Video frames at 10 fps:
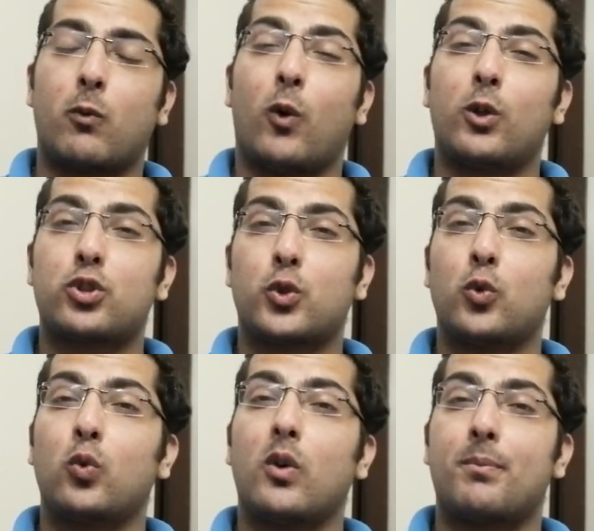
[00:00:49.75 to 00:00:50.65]
It wants
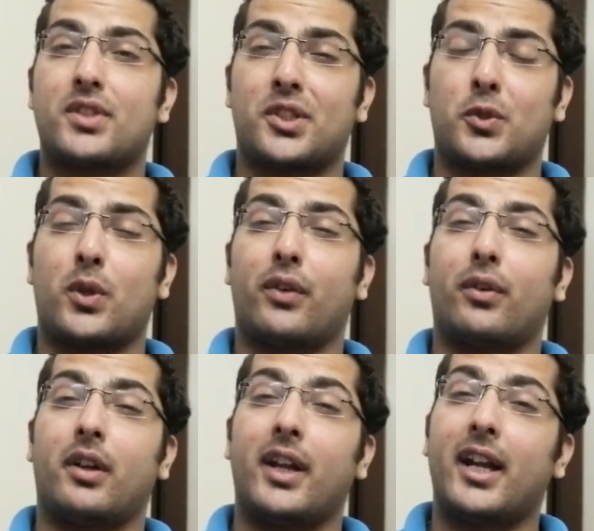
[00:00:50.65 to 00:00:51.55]
to do a business on a
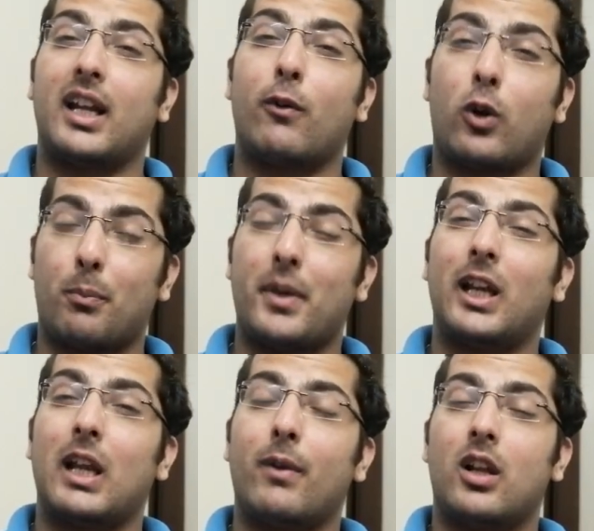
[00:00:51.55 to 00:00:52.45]
great level, on a
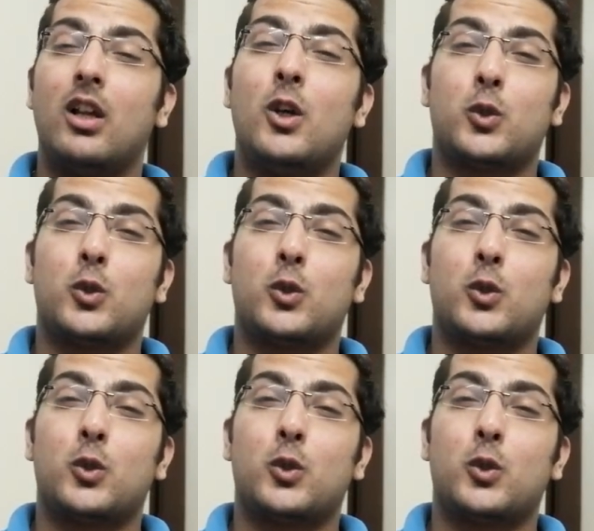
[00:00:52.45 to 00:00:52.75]
big level.